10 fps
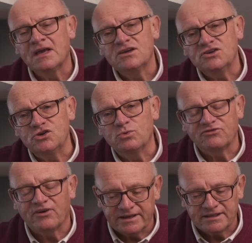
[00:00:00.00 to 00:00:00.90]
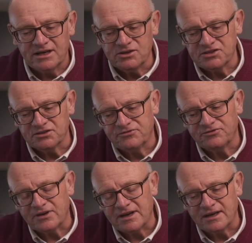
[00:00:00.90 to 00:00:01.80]
you will find loads of
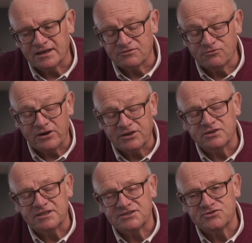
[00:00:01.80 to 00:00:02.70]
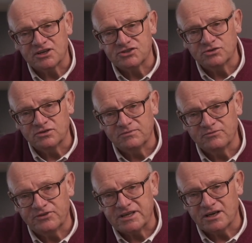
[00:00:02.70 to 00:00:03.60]
uh, very good instructional
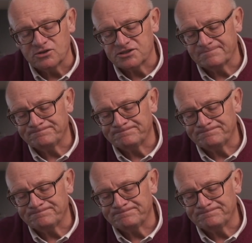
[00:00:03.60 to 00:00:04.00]
videos.